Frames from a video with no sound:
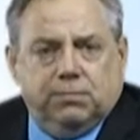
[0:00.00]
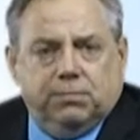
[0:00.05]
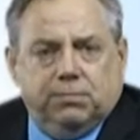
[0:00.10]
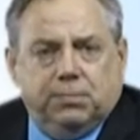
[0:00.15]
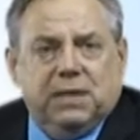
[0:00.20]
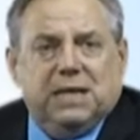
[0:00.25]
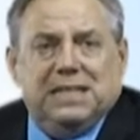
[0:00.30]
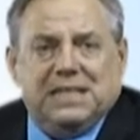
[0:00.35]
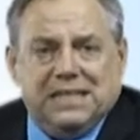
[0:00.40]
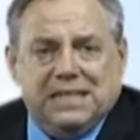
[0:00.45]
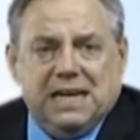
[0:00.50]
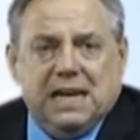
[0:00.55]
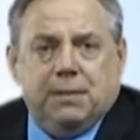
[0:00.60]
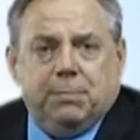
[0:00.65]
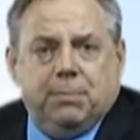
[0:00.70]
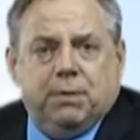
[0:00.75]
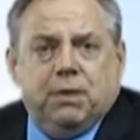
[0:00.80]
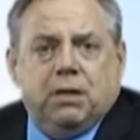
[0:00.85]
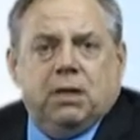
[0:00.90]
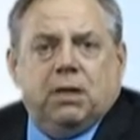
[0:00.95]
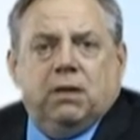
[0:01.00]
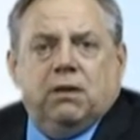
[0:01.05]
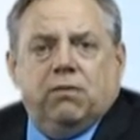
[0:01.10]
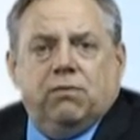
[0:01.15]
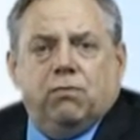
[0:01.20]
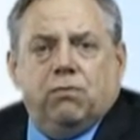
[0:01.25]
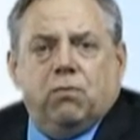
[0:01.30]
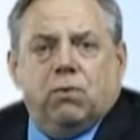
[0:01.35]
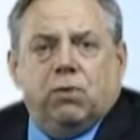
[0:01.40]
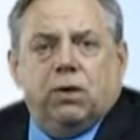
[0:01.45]
big step
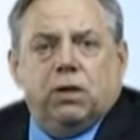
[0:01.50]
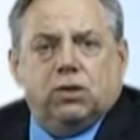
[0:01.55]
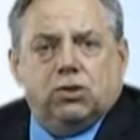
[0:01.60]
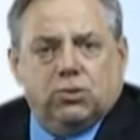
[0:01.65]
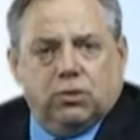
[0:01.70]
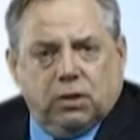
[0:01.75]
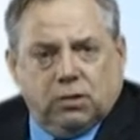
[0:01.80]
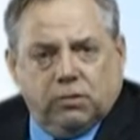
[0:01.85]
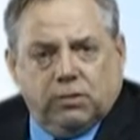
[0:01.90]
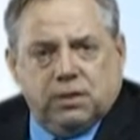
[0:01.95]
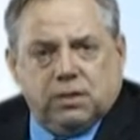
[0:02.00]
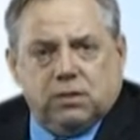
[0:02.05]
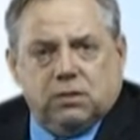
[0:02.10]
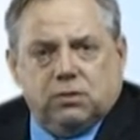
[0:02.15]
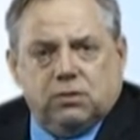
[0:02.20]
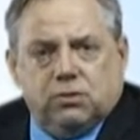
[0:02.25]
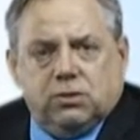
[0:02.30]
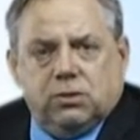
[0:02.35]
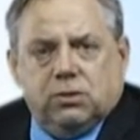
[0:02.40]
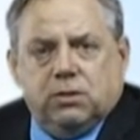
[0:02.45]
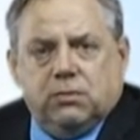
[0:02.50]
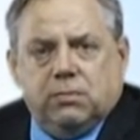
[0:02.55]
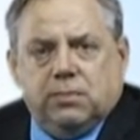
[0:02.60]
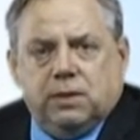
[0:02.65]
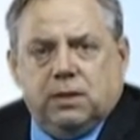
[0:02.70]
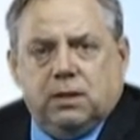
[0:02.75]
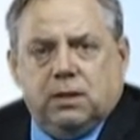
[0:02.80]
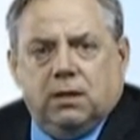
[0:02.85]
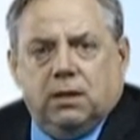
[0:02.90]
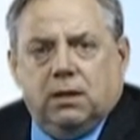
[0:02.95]
for a joint resolution to
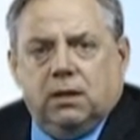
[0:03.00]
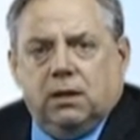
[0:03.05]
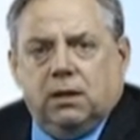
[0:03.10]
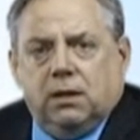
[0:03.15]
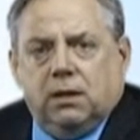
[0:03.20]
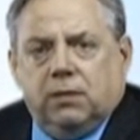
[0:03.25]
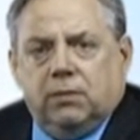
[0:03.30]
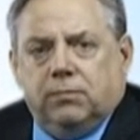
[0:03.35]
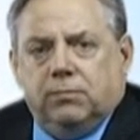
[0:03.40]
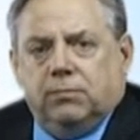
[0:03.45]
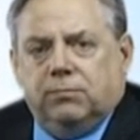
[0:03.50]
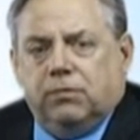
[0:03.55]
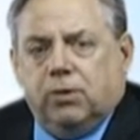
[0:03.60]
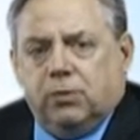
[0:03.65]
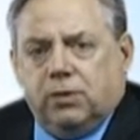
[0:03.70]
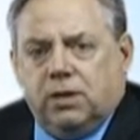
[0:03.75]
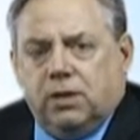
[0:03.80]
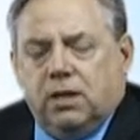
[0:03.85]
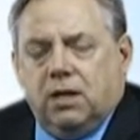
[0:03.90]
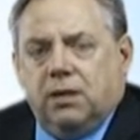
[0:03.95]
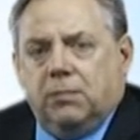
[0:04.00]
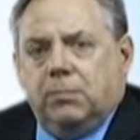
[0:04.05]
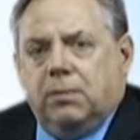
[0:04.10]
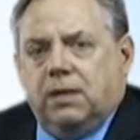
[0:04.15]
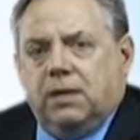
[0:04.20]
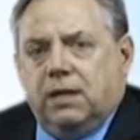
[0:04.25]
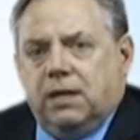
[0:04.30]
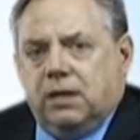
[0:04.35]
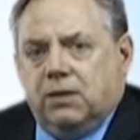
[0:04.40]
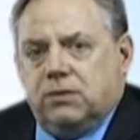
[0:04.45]
be voted on
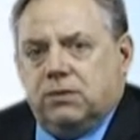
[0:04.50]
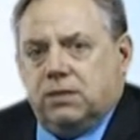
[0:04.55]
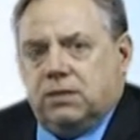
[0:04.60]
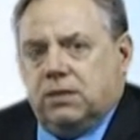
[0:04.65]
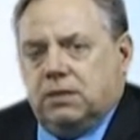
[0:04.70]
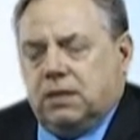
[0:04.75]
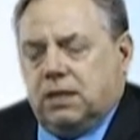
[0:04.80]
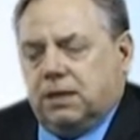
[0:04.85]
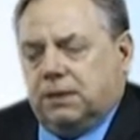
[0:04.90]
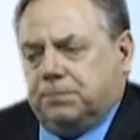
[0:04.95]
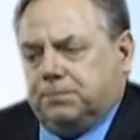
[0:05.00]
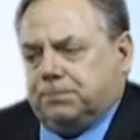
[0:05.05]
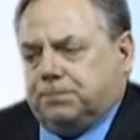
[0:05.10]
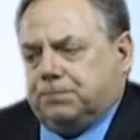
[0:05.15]
by the House and the Senate